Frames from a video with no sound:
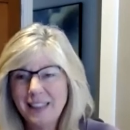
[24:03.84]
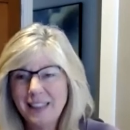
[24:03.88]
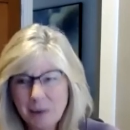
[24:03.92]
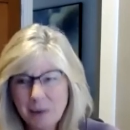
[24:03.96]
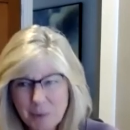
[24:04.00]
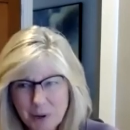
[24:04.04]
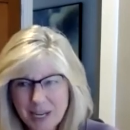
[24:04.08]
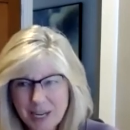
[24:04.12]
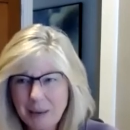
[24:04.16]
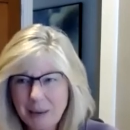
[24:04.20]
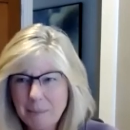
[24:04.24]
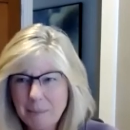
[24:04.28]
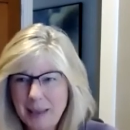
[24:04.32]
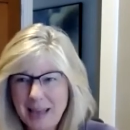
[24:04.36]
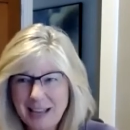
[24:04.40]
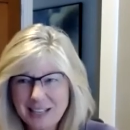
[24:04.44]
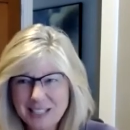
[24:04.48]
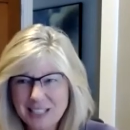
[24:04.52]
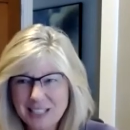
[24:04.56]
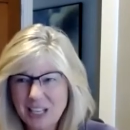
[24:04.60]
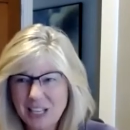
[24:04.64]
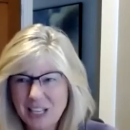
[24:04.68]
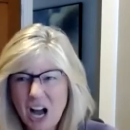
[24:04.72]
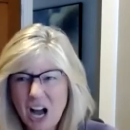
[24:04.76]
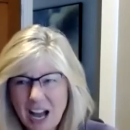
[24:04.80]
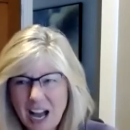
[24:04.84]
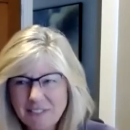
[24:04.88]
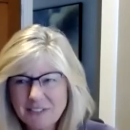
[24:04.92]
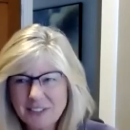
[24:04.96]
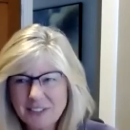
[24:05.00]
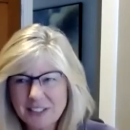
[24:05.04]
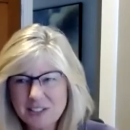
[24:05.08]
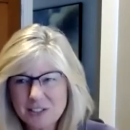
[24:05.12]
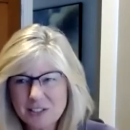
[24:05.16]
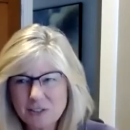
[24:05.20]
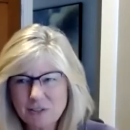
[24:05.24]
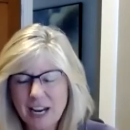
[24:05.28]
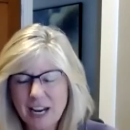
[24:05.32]
they want to get back to the
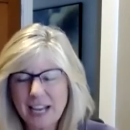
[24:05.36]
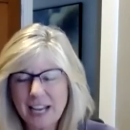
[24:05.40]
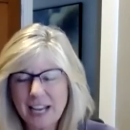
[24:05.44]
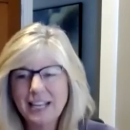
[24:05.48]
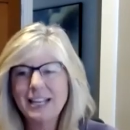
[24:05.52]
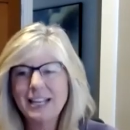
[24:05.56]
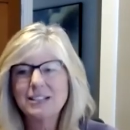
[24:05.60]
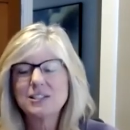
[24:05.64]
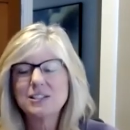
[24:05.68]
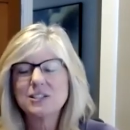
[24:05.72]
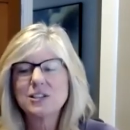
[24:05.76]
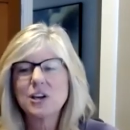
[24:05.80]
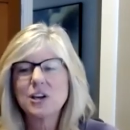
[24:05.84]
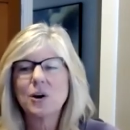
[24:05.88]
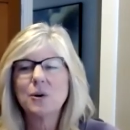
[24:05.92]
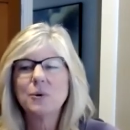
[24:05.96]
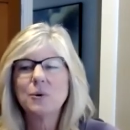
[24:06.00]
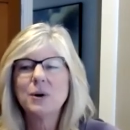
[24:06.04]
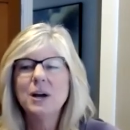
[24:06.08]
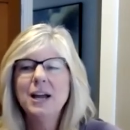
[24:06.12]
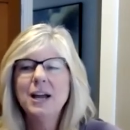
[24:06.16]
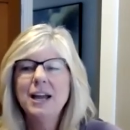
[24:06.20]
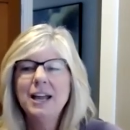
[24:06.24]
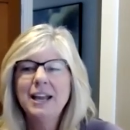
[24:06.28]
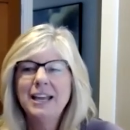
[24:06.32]
office right and so